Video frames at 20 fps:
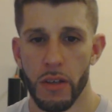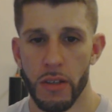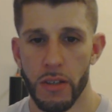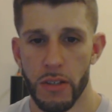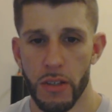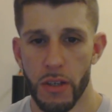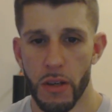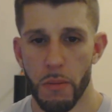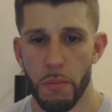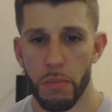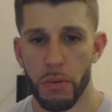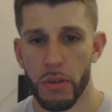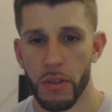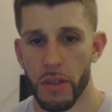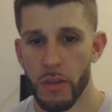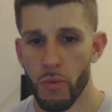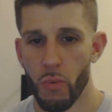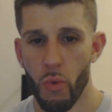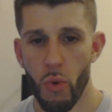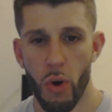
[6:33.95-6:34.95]
He's a
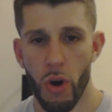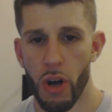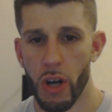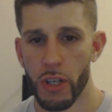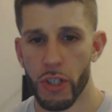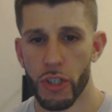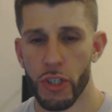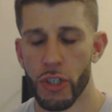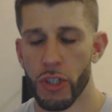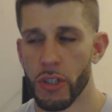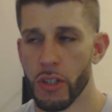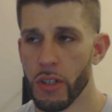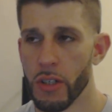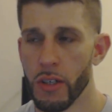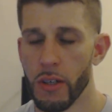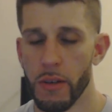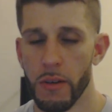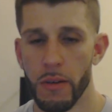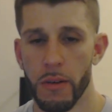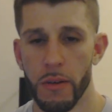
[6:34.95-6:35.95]
complete wash.